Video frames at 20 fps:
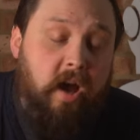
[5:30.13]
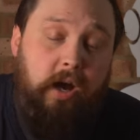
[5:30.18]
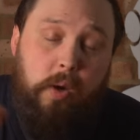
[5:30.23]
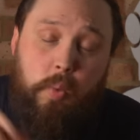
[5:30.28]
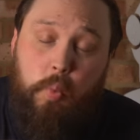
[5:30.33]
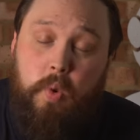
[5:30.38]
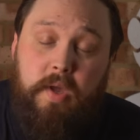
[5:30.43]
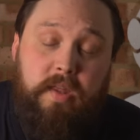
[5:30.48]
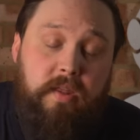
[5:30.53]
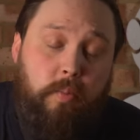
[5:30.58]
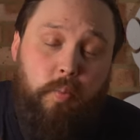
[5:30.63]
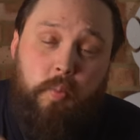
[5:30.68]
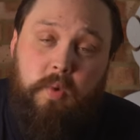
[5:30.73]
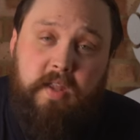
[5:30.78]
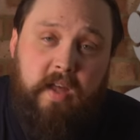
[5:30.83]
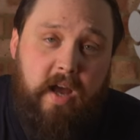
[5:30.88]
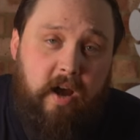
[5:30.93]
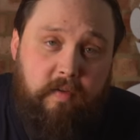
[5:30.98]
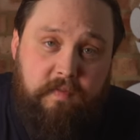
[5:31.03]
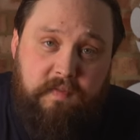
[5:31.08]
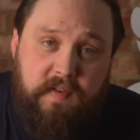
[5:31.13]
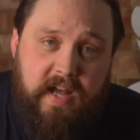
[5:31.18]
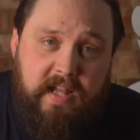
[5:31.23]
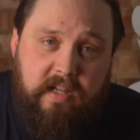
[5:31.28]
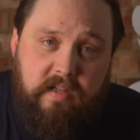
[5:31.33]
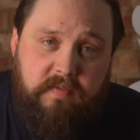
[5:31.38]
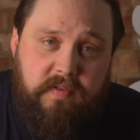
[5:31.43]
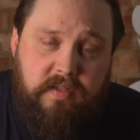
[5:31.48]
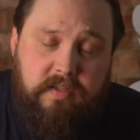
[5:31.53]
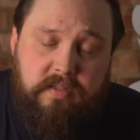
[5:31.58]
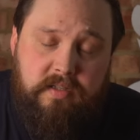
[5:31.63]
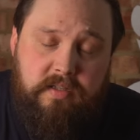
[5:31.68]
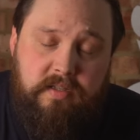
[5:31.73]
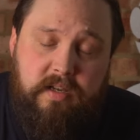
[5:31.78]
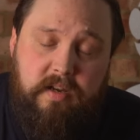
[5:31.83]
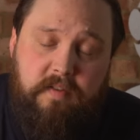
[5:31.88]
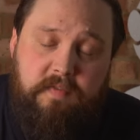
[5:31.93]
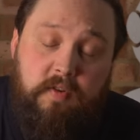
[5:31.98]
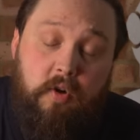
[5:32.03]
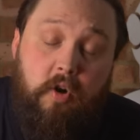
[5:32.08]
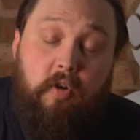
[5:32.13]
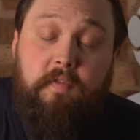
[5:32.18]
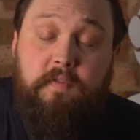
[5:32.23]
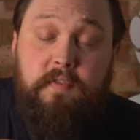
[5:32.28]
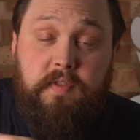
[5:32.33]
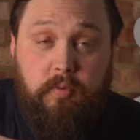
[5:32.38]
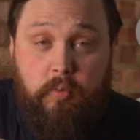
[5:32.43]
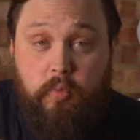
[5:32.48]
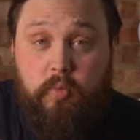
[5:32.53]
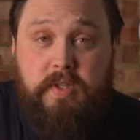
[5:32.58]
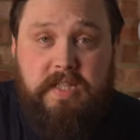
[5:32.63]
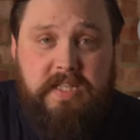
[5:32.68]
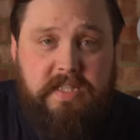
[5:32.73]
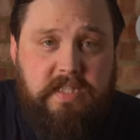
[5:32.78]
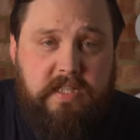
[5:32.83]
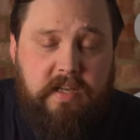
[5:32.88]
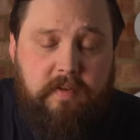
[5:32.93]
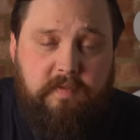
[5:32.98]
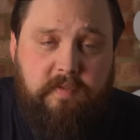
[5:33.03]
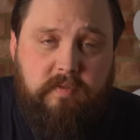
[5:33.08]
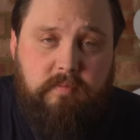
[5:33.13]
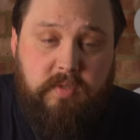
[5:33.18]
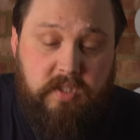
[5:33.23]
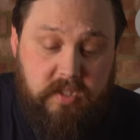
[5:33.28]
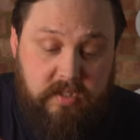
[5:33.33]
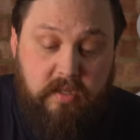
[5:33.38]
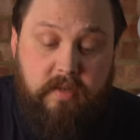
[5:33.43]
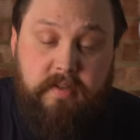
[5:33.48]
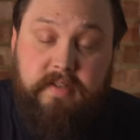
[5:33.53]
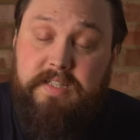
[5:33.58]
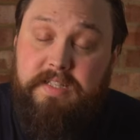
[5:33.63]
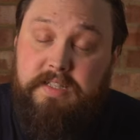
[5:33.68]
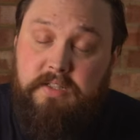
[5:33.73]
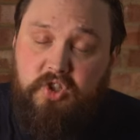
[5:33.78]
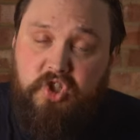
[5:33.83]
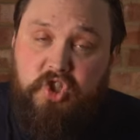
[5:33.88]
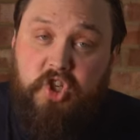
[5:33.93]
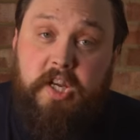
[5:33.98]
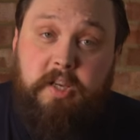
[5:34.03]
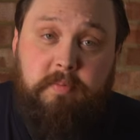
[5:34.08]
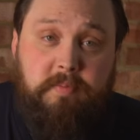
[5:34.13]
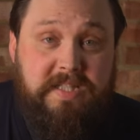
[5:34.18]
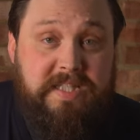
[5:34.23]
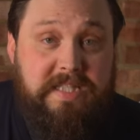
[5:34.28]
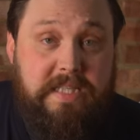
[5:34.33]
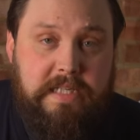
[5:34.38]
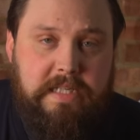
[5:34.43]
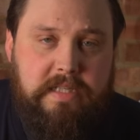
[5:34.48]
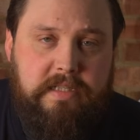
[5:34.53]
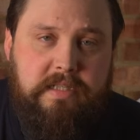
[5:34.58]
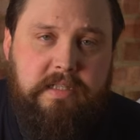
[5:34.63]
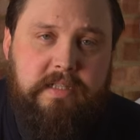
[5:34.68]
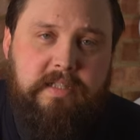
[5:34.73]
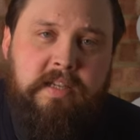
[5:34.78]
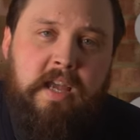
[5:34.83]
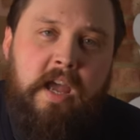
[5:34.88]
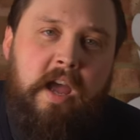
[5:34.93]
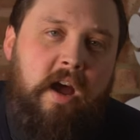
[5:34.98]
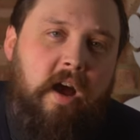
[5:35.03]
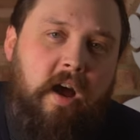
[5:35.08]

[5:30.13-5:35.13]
with and without valves and stuff of all these different size and shape cylinders,